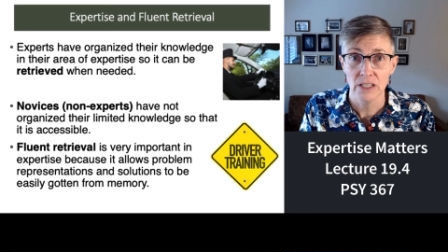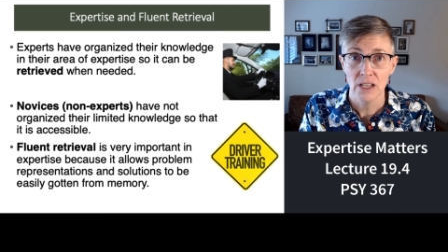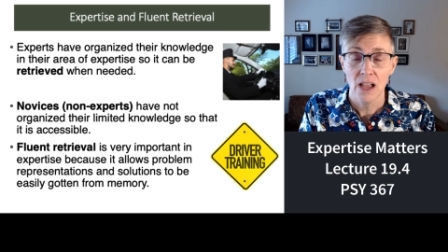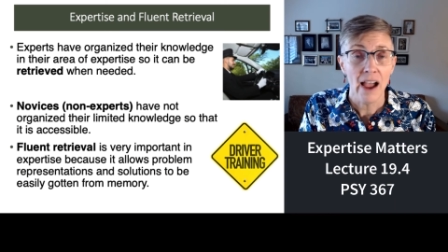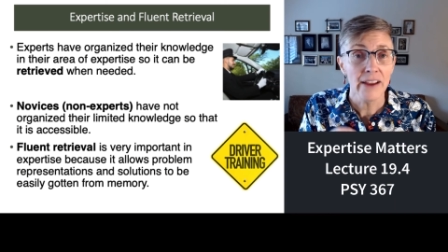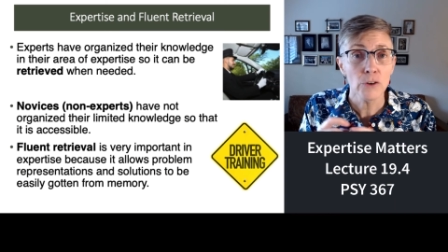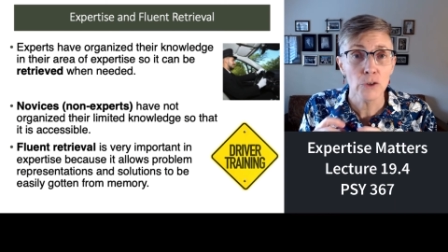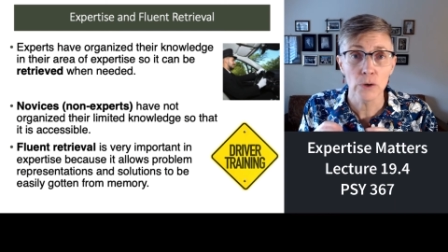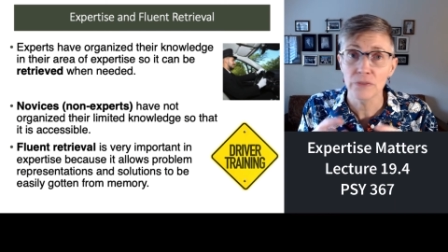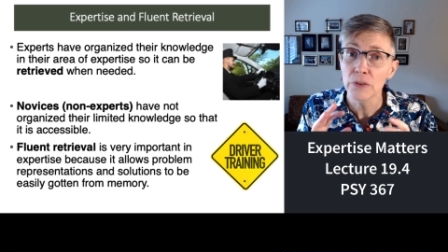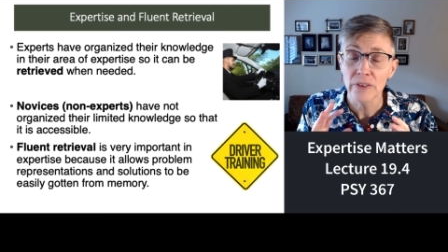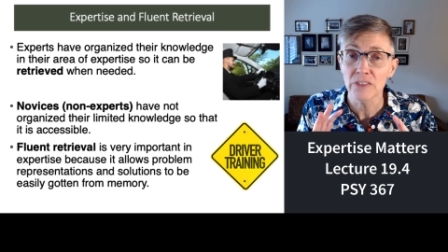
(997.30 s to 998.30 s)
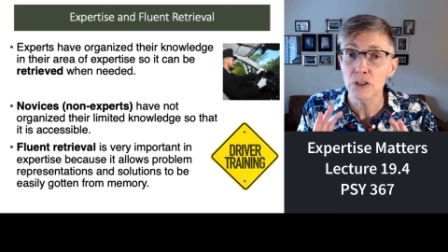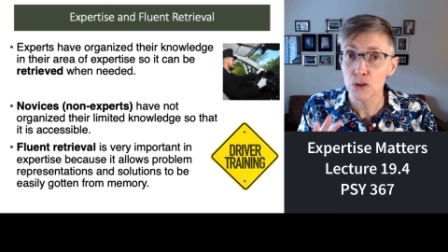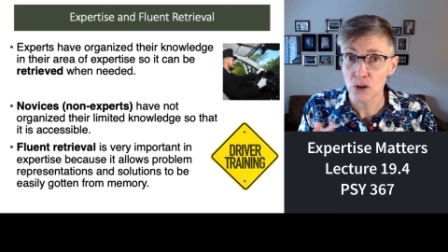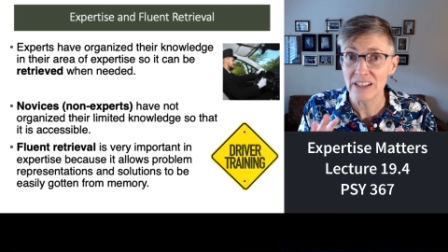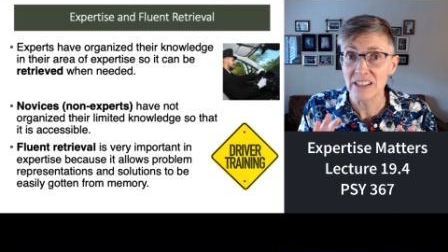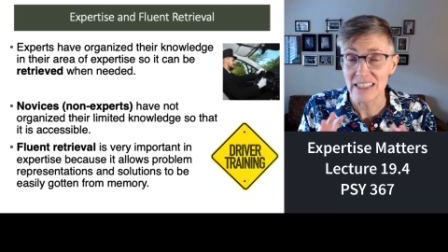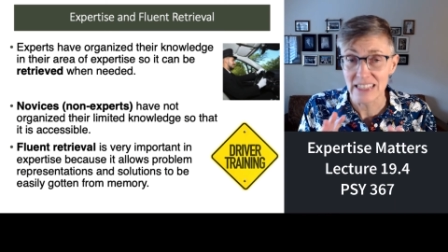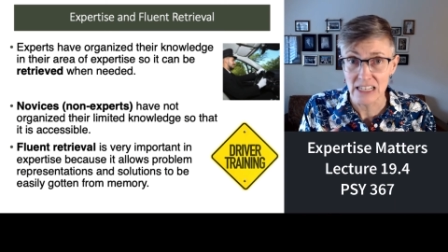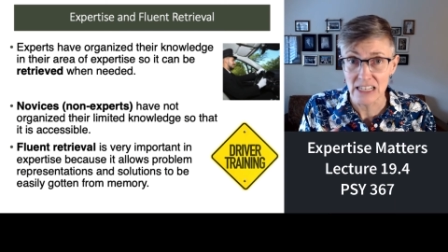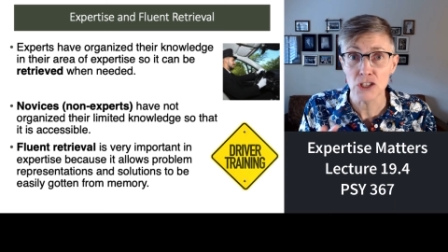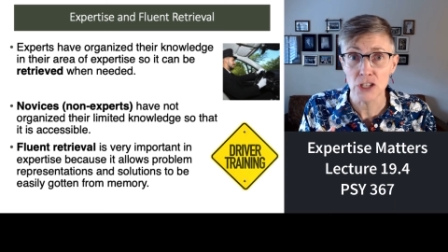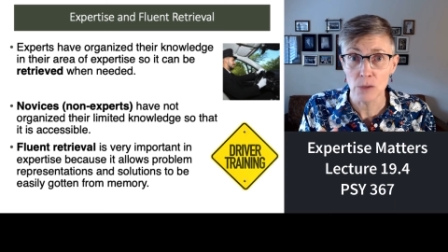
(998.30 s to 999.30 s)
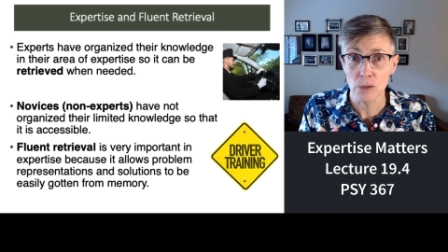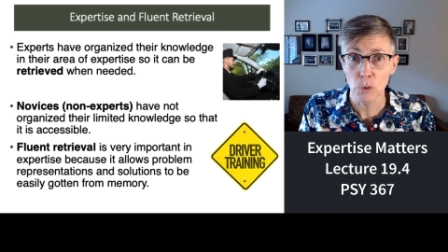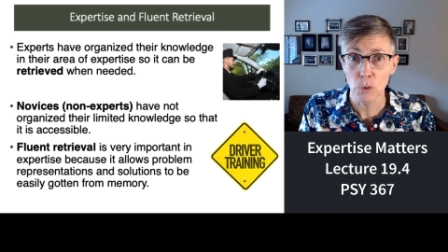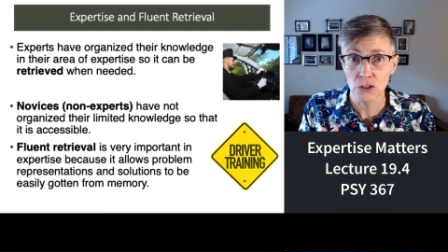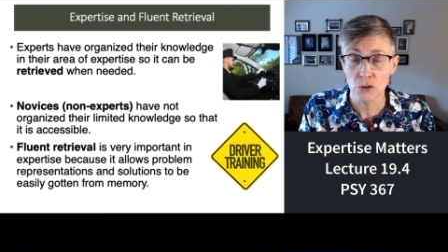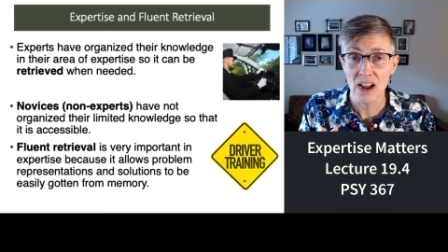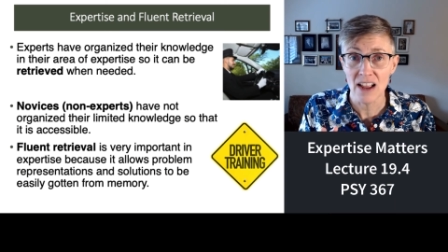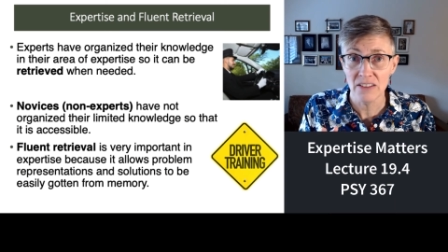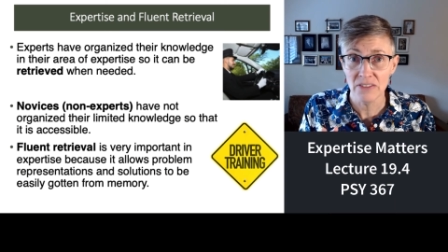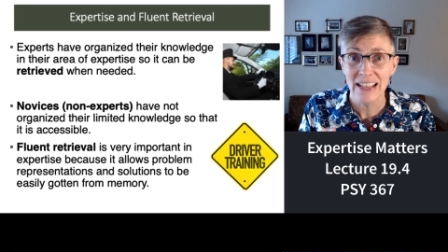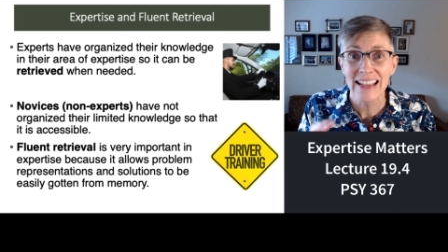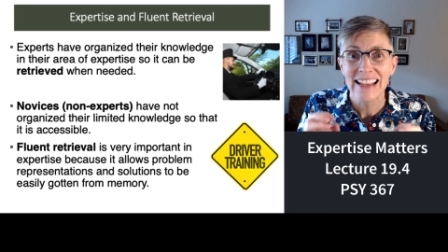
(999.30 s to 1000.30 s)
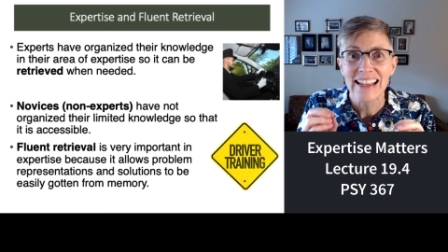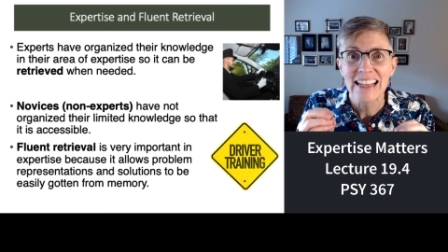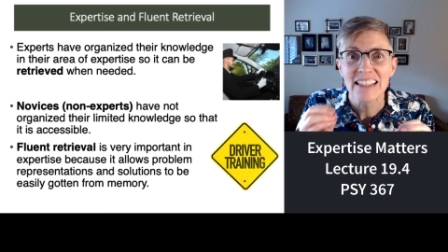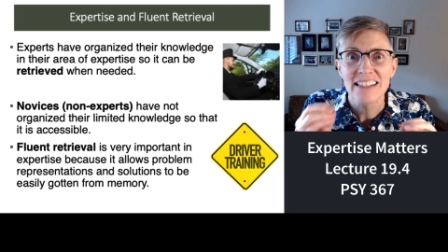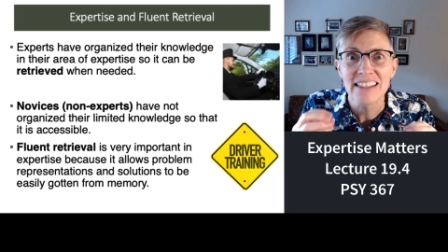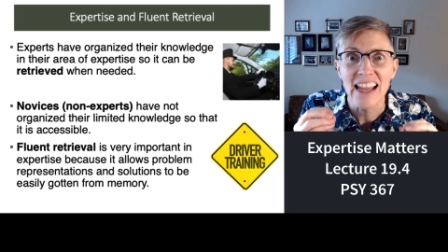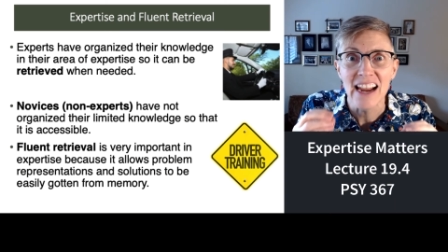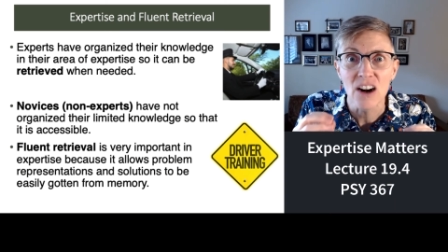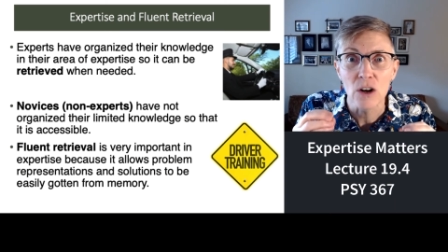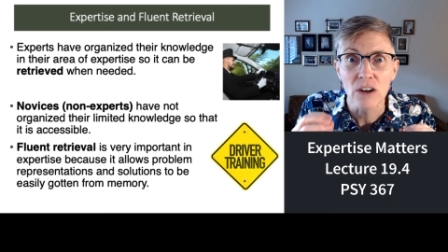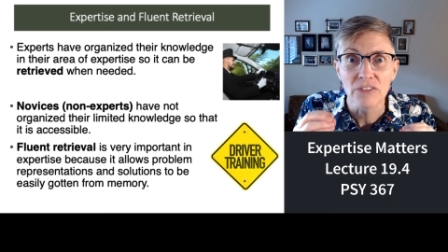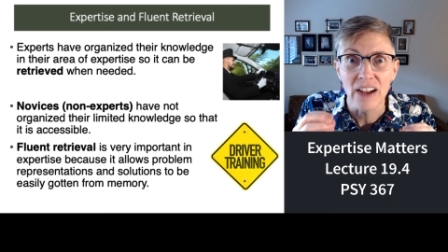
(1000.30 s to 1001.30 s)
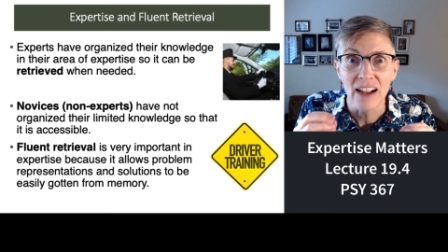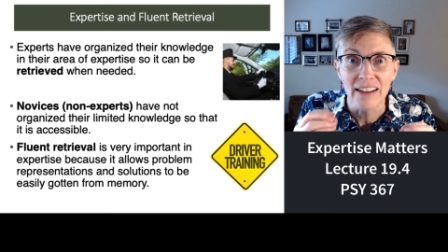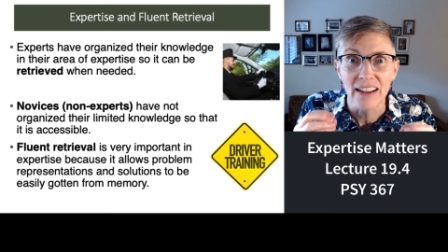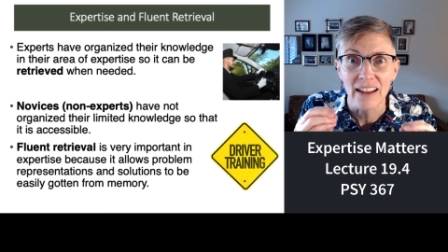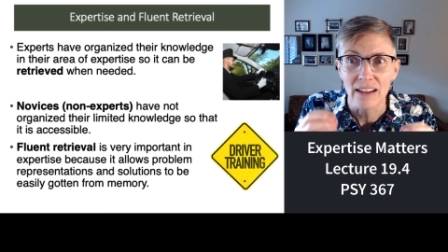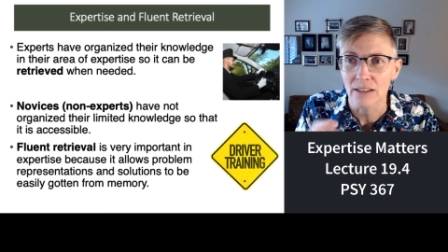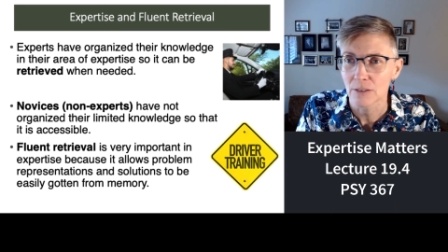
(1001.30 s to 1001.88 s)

I don't know if you've ever tried to teach someone to drive. It's terrifying.